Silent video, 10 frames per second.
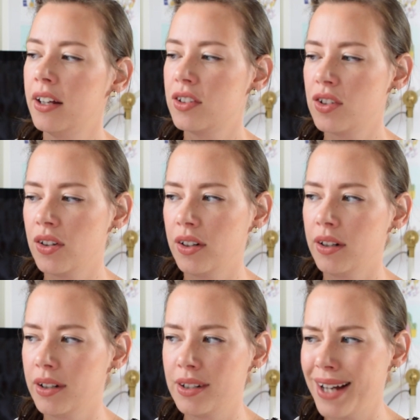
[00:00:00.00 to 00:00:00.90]

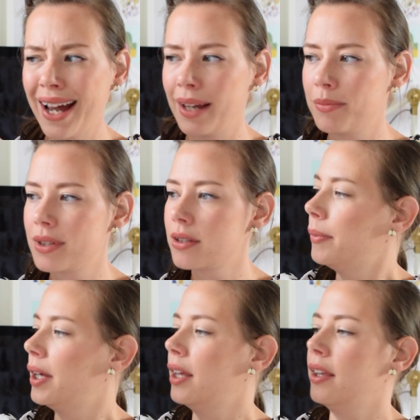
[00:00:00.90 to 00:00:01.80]
certain times.
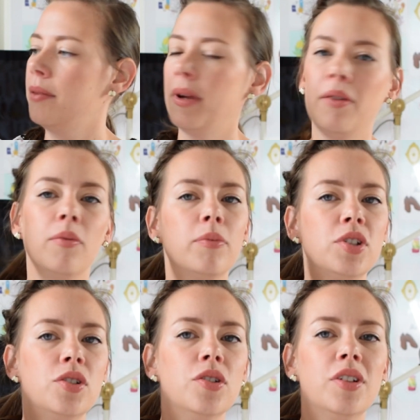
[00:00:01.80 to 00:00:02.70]
And then my
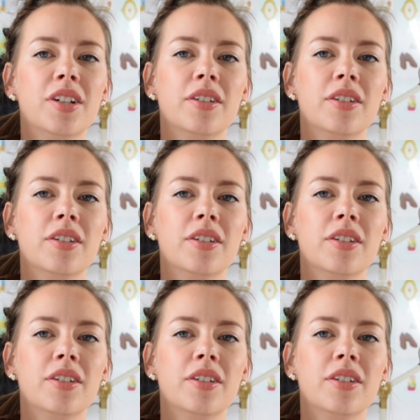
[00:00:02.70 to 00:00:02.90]
to-do